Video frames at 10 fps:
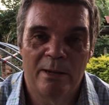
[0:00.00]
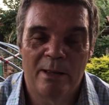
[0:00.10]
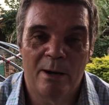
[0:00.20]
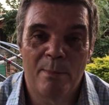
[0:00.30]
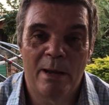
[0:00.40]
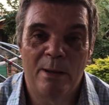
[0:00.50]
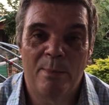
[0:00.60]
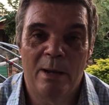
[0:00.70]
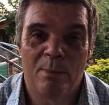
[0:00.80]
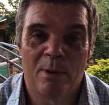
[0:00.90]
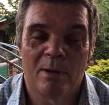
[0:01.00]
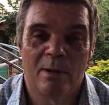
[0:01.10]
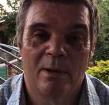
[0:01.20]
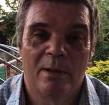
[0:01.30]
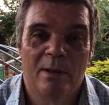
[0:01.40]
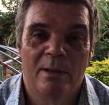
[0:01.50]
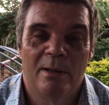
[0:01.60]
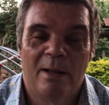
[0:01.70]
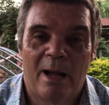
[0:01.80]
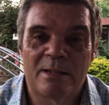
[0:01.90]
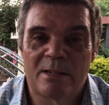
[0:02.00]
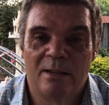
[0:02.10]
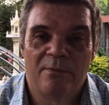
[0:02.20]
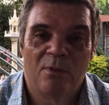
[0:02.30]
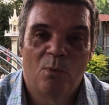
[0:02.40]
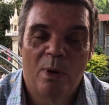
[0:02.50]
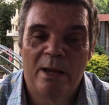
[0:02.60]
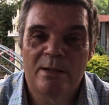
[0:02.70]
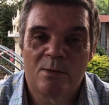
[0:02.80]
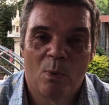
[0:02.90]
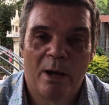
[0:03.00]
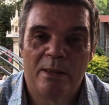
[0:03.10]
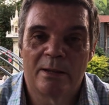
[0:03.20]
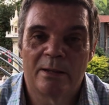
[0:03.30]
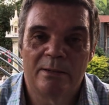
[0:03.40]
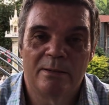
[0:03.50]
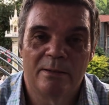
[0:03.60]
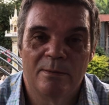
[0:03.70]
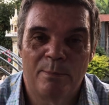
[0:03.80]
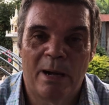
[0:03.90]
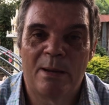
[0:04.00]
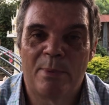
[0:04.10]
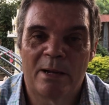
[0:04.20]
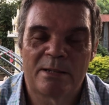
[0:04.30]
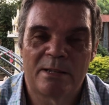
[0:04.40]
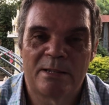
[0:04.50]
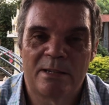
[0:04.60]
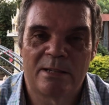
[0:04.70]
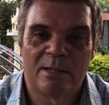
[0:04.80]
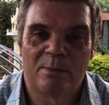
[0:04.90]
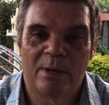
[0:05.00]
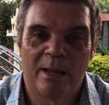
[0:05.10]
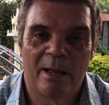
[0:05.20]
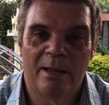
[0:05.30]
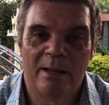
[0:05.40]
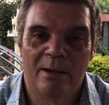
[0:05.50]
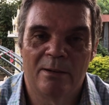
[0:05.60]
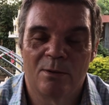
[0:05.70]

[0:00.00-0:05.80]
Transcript: There are many people asking for ways where they can bypass the system and get here.